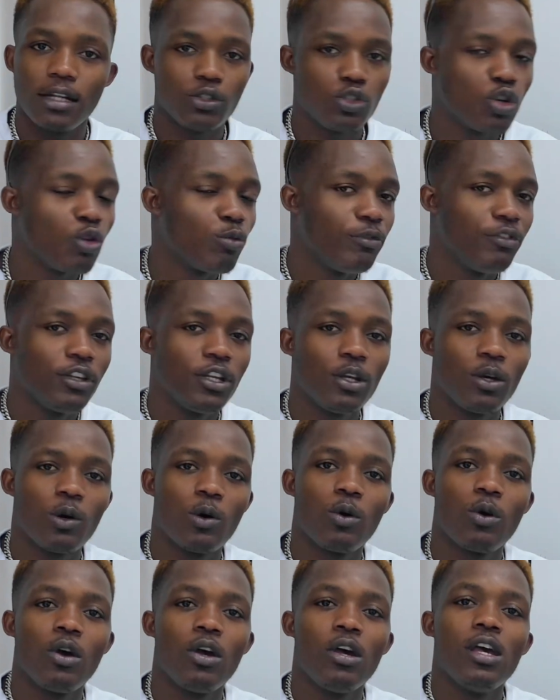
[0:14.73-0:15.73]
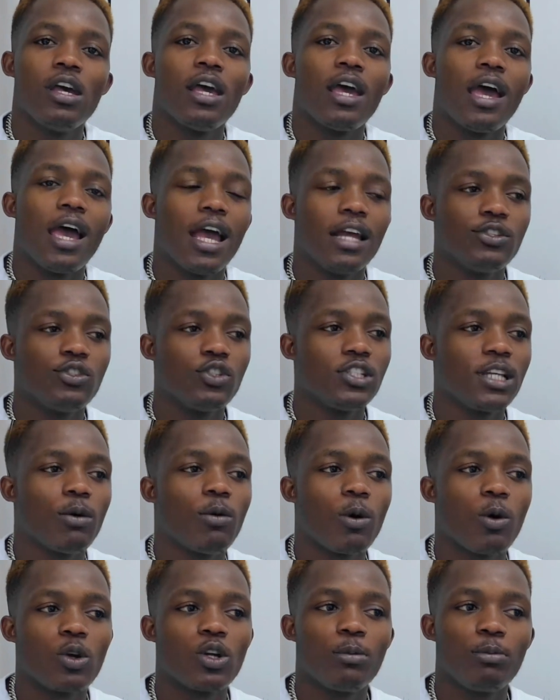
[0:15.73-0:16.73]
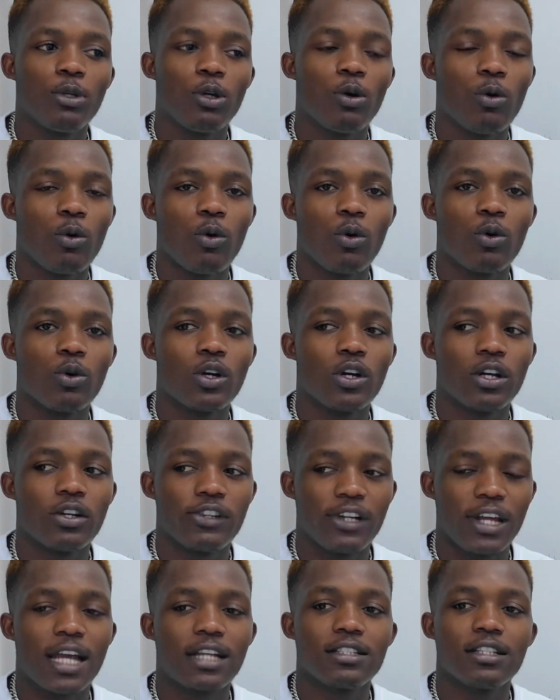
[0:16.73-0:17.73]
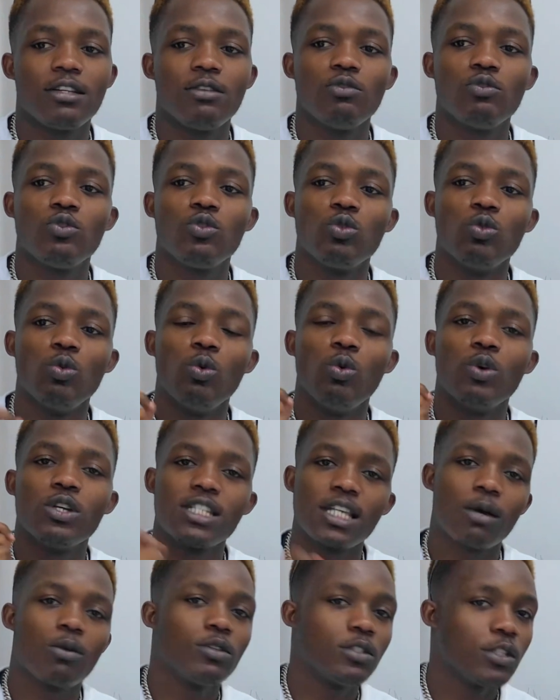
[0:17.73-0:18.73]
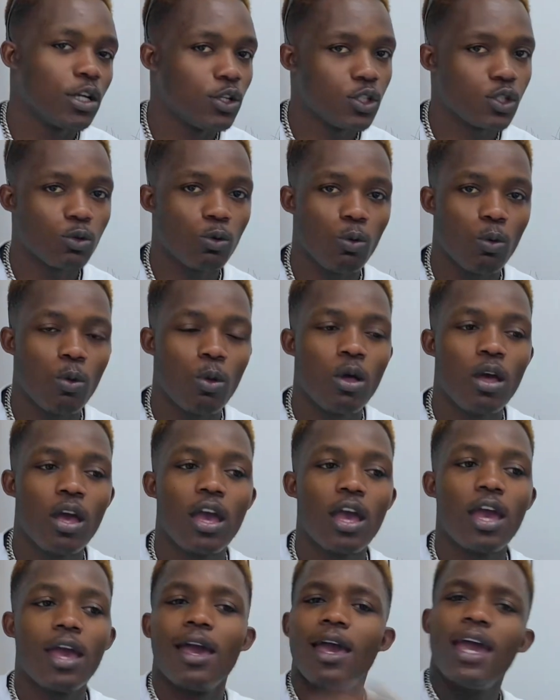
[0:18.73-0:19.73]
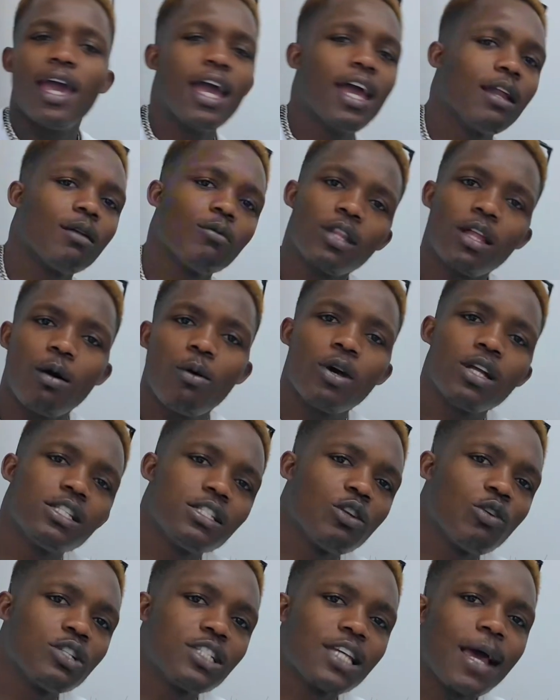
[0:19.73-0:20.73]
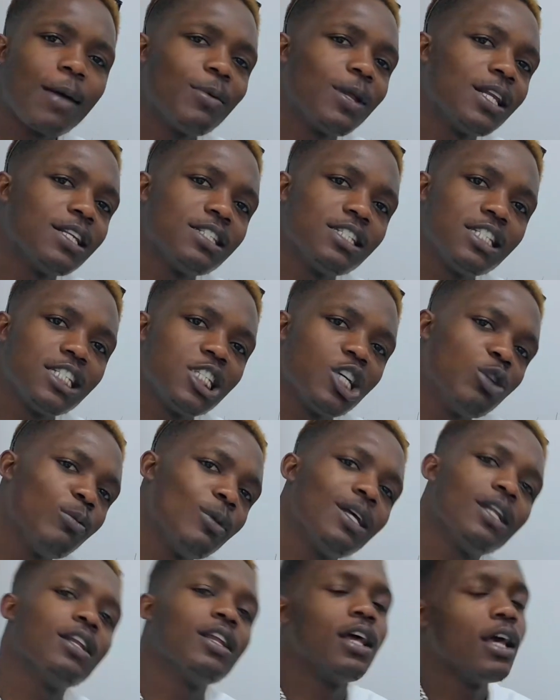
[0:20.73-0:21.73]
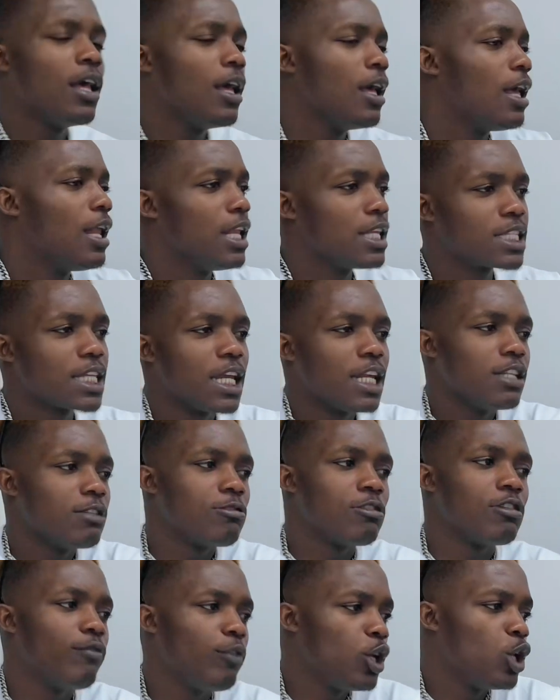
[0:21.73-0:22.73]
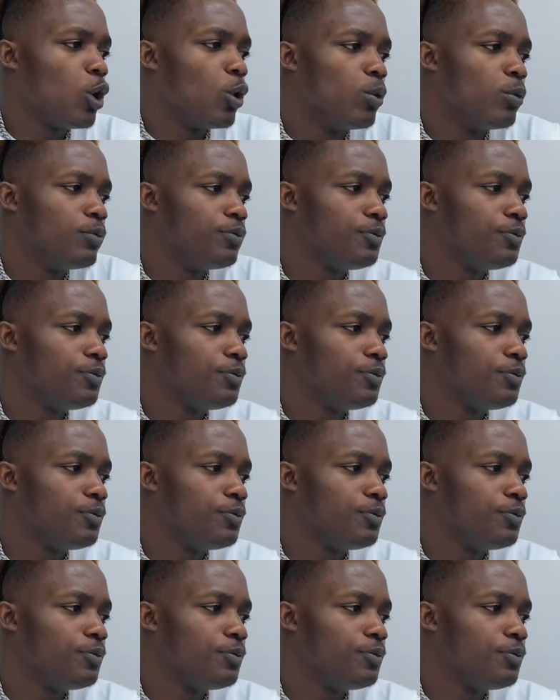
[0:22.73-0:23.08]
dope video. And today we're gonna be reacting to Secondary School. And without wasting your time, ladies and gentlemen, let's get into the video.